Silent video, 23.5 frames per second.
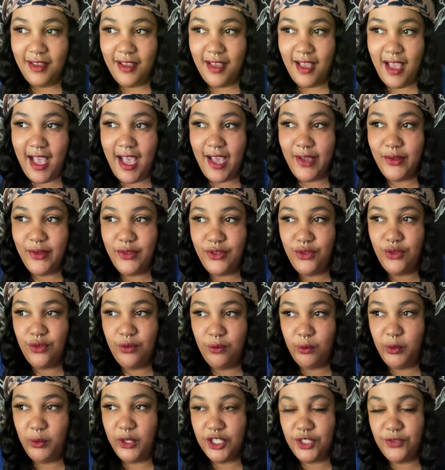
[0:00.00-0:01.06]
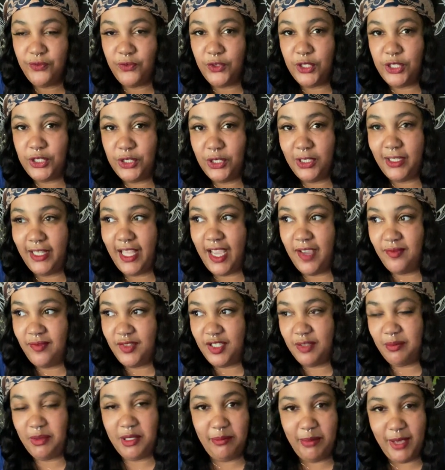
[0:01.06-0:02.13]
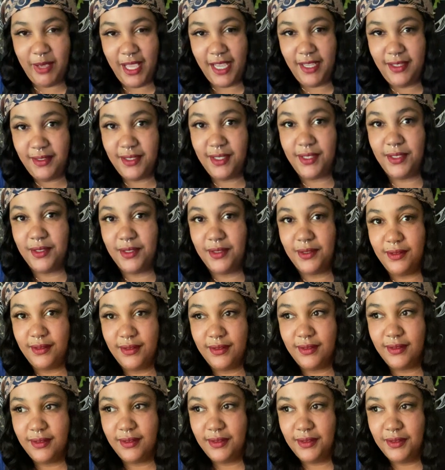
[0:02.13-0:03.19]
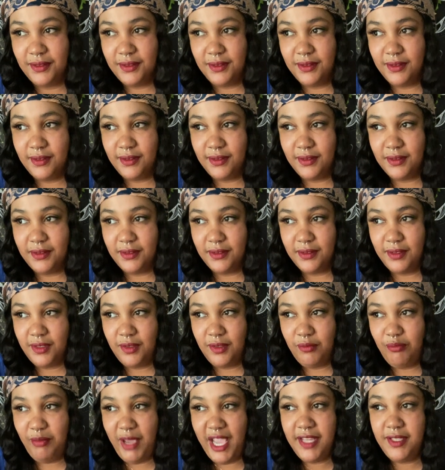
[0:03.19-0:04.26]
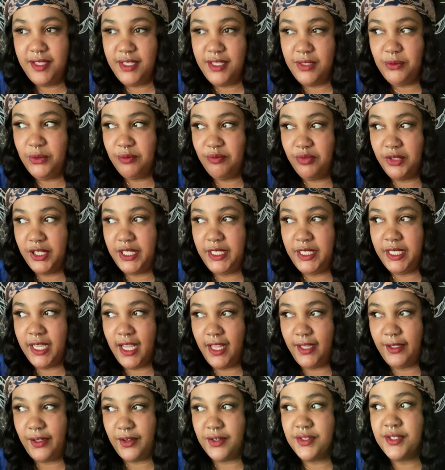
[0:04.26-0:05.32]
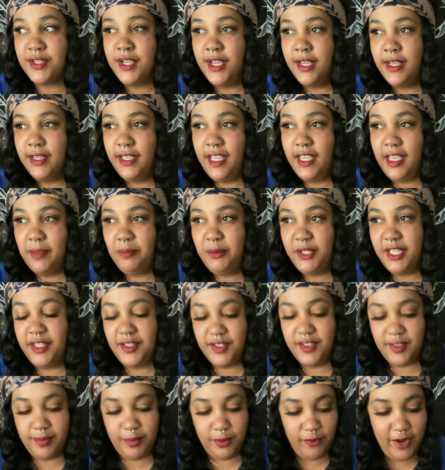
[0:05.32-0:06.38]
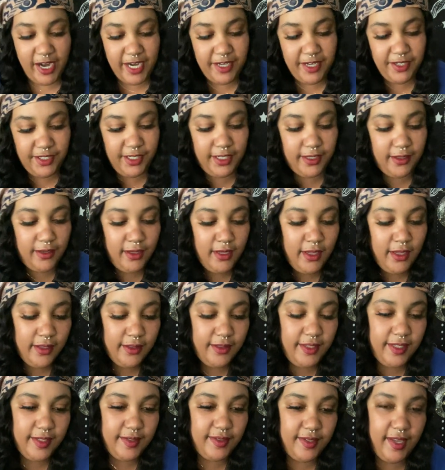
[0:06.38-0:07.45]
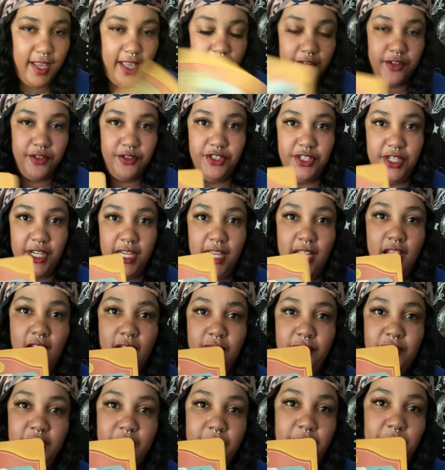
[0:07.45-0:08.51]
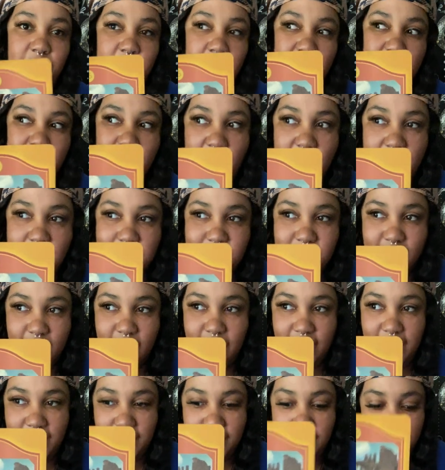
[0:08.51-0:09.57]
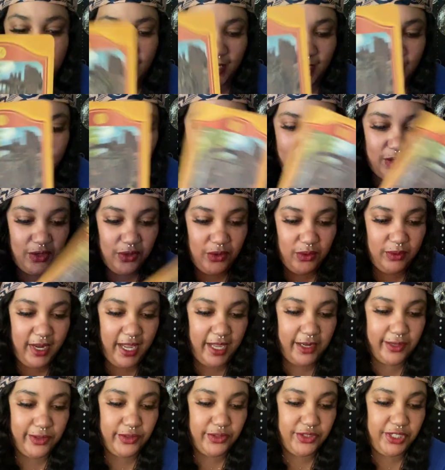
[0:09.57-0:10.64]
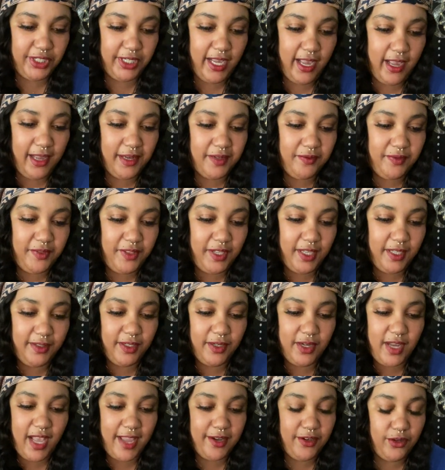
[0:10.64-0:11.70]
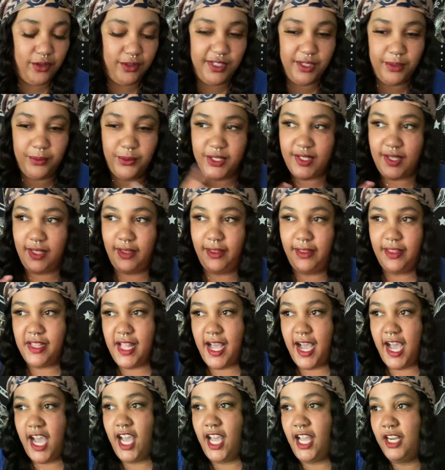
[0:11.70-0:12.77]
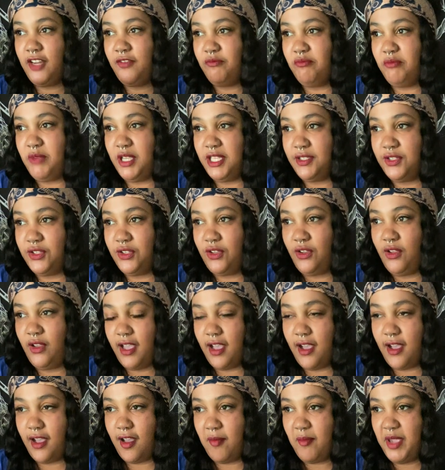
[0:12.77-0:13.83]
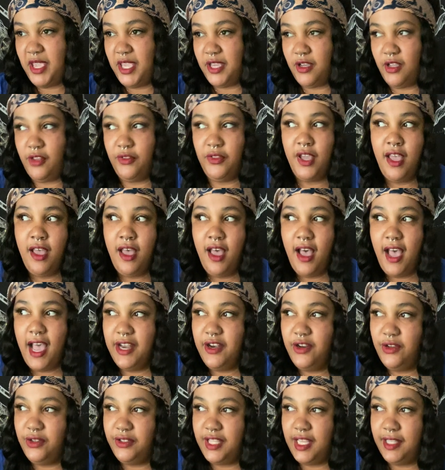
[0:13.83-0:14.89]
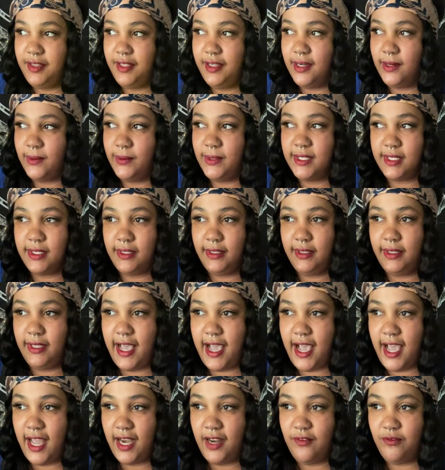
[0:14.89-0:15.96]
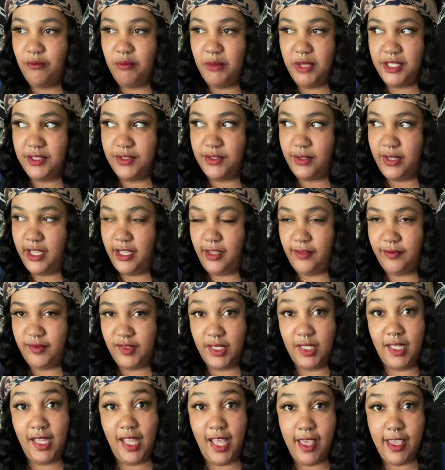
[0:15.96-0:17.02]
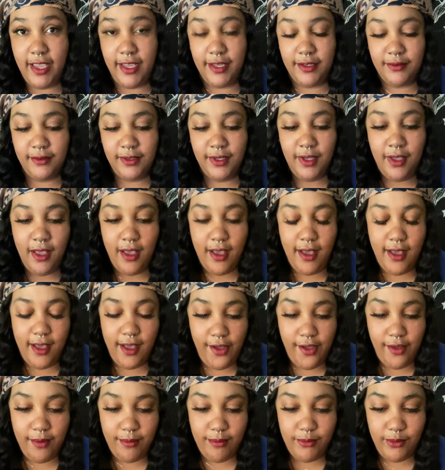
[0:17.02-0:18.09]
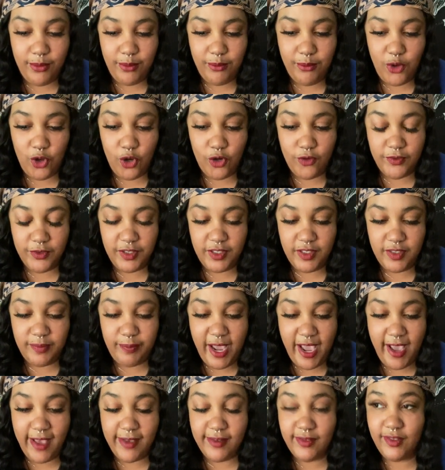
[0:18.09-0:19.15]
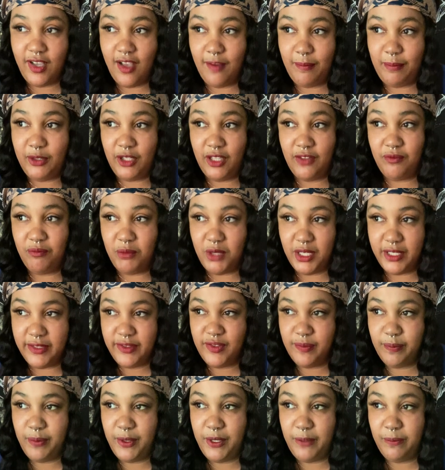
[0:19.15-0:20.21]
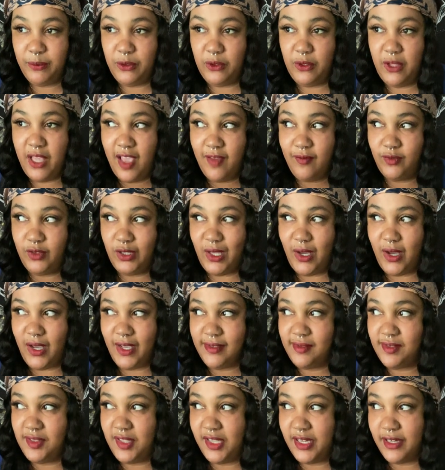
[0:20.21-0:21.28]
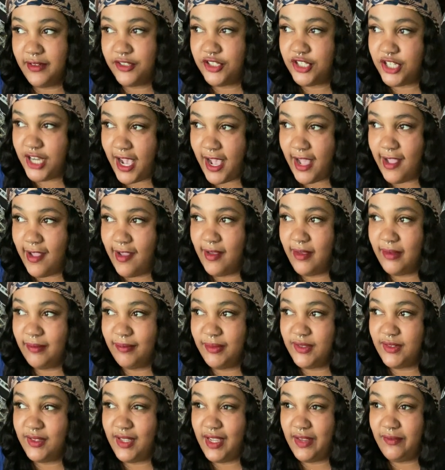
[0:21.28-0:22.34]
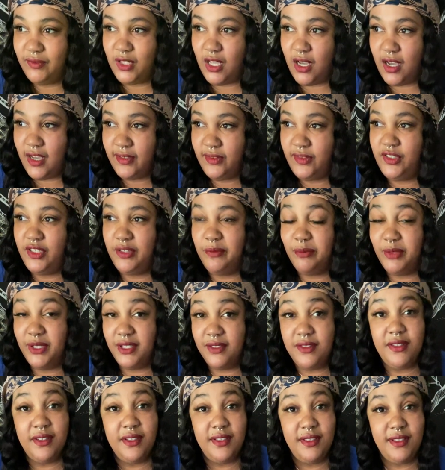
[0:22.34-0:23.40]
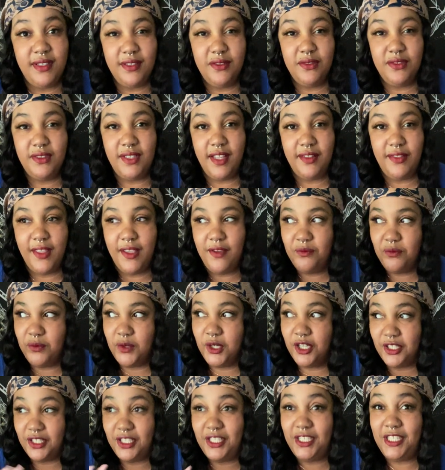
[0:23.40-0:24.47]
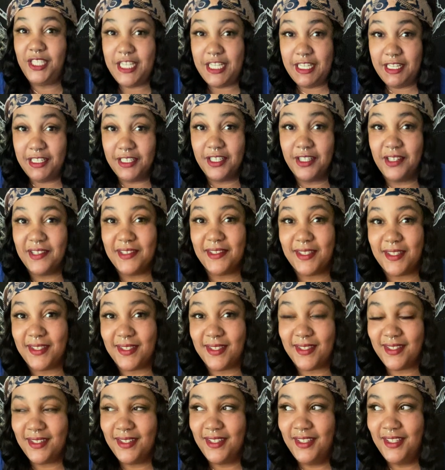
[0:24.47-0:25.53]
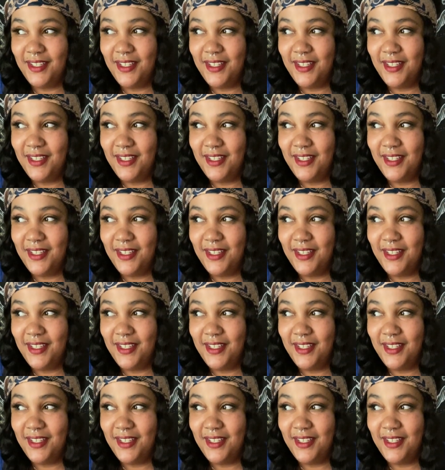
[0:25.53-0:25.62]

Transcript: how you wish for your life to be painted. Paint it with pretty colors. Keep the inspiration. This energy of the feeling isolated and alone energy kind of thing, I know there was a lot of mental health. I know that there was a lot of mental health decline over these past couple of months. People have lost their jobs. They've lost their businesses that they've worked years.